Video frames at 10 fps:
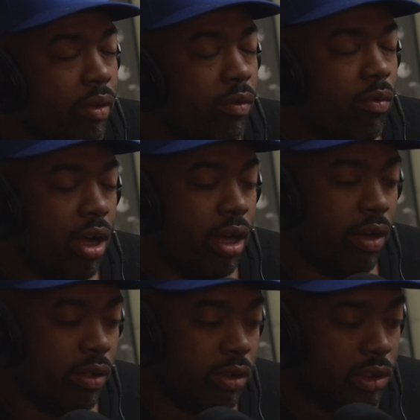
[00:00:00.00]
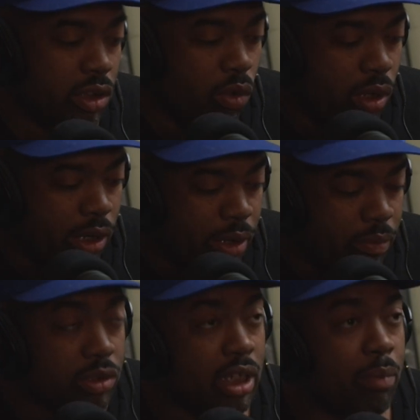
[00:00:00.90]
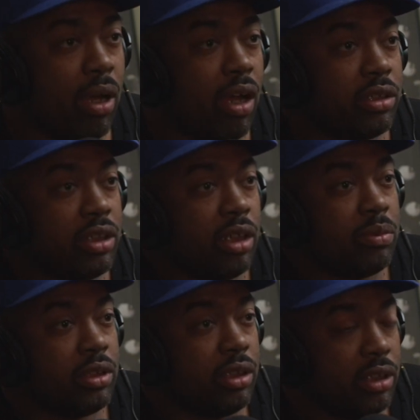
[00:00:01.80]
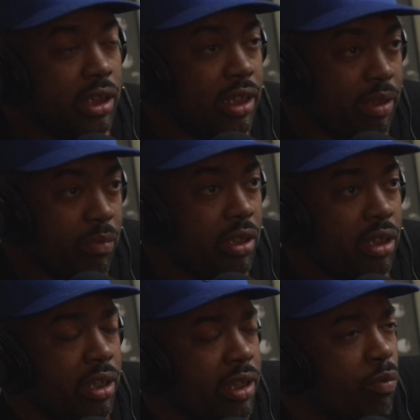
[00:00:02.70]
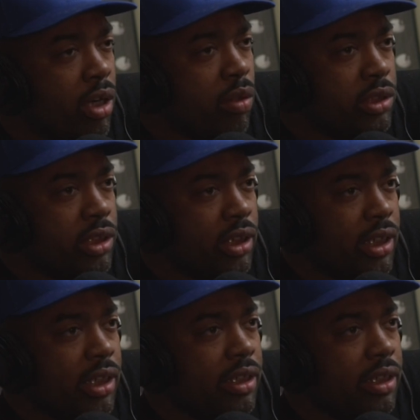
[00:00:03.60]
Wow. So you say Paul Thompson, he went on to the league?